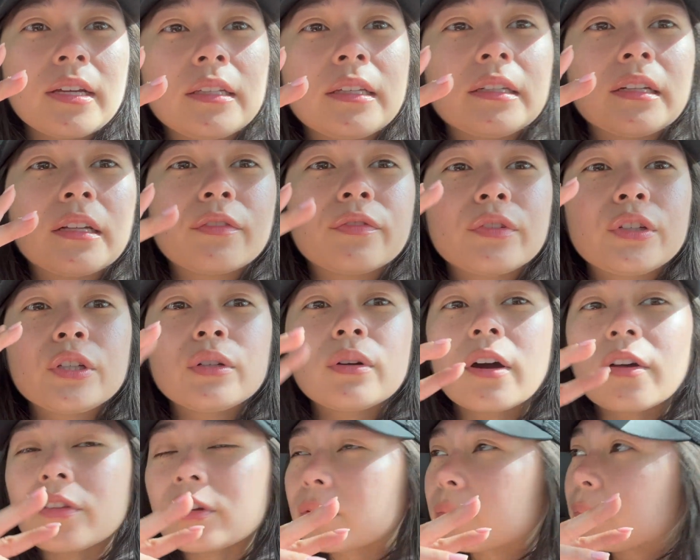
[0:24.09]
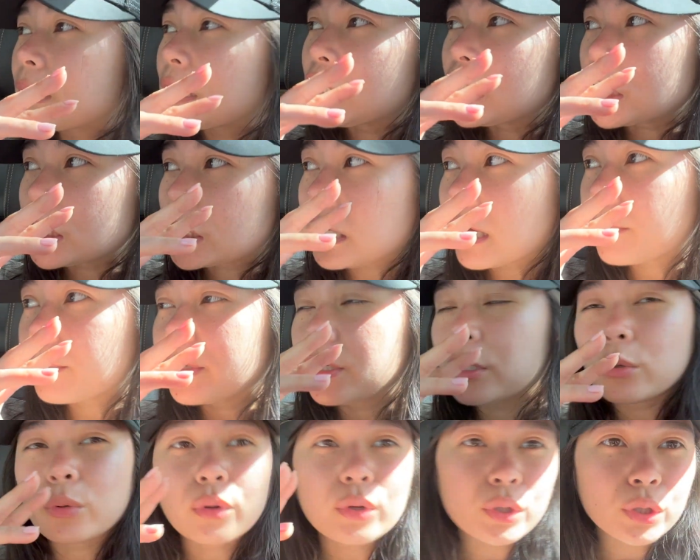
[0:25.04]
and then a few other beaches up
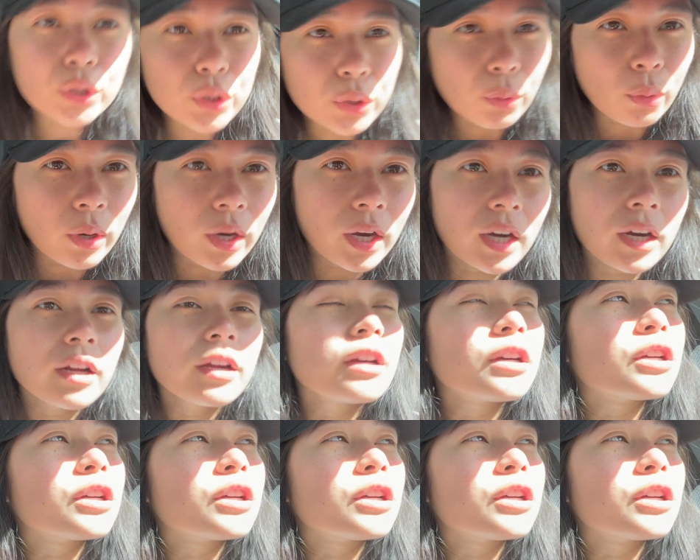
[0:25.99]
in North Shore.